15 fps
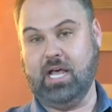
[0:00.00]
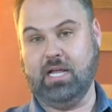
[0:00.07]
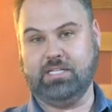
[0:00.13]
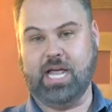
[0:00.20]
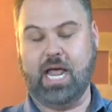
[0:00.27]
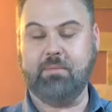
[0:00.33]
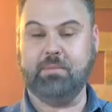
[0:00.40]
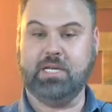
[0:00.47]

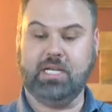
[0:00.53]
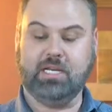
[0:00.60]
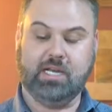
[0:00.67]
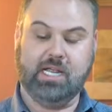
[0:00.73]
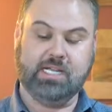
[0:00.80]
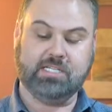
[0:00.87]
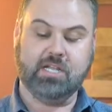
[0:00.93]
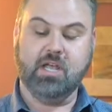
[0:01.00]
diamond
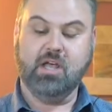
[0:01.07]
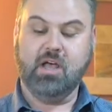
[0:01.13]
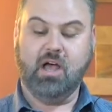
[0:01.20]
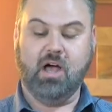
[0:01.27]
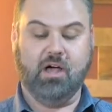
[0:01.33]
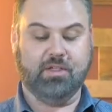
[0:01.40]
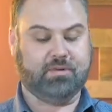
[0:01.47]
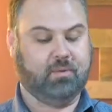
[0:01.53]
inlays
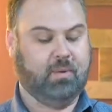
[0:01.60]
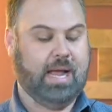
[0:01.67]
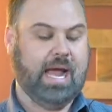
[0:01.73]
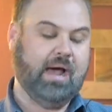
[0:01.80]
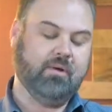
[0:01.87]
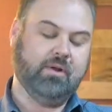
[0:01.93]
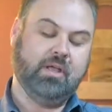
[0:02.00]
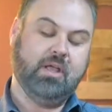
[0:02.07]
all
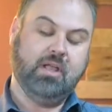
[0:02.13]
throughout.